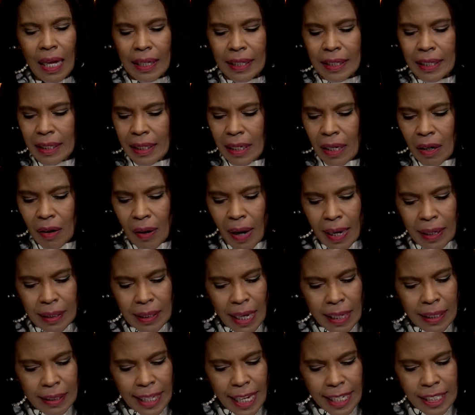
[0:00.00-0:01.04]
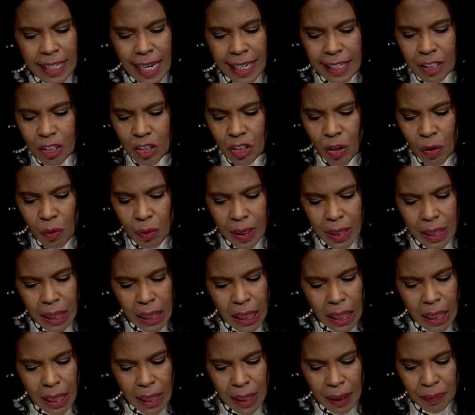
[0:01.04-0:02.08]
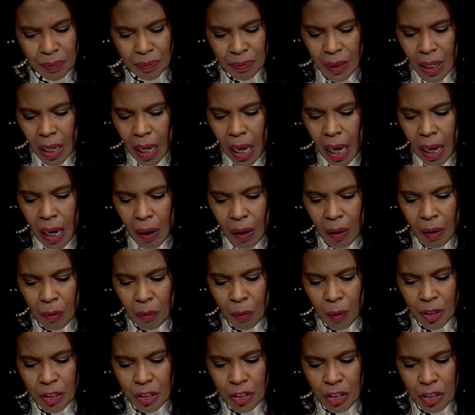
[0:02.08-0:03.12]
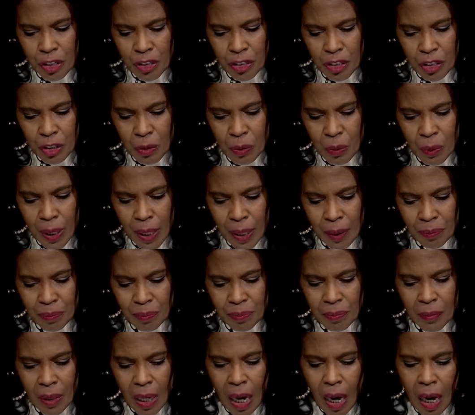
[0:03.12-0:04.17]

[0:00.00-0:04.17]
And that's like so key of what you're doing.